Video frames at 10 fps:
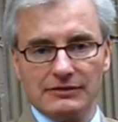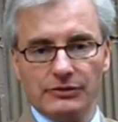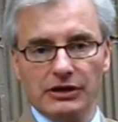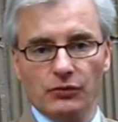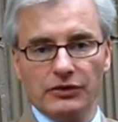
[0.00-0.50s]

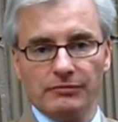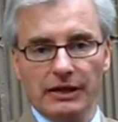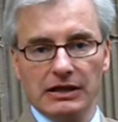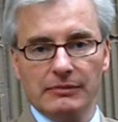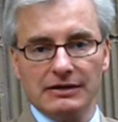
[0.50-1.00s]
treated with
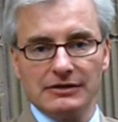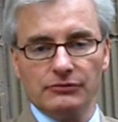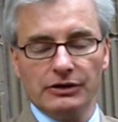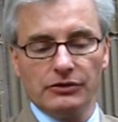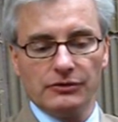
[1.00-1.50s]
bendamustine
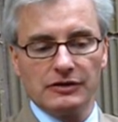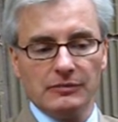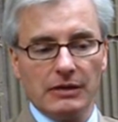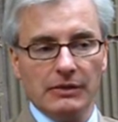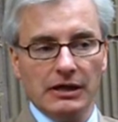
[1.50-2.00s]

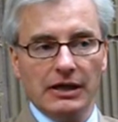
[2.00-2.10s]
rituximab,